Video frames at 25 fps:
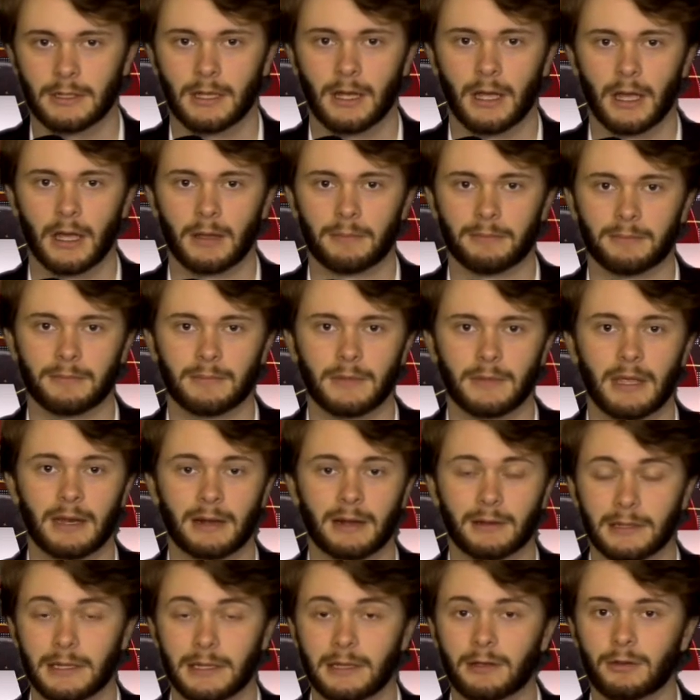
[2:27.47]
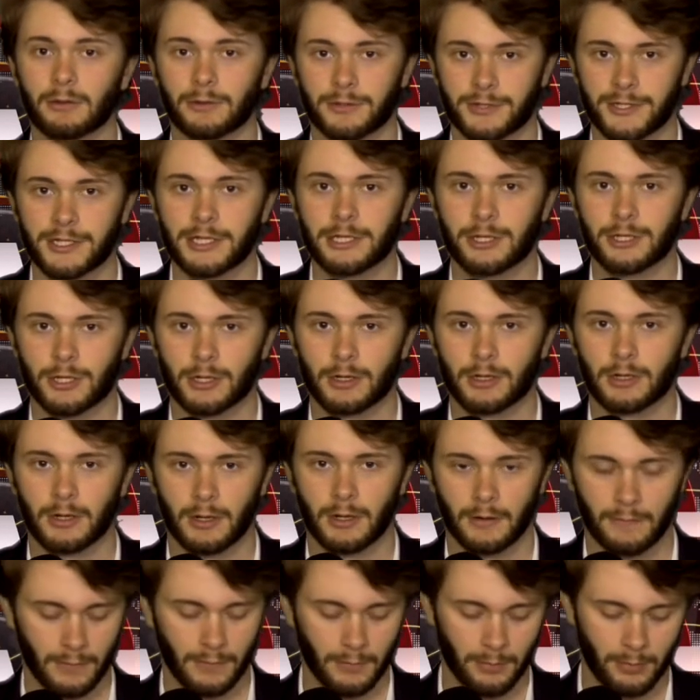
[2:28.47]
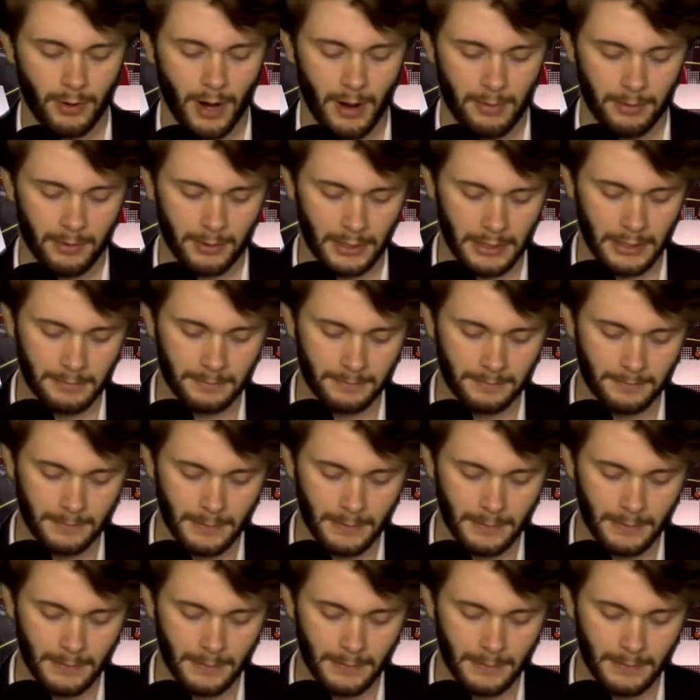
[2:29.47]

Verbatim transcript: um, an illegal seizure of the property.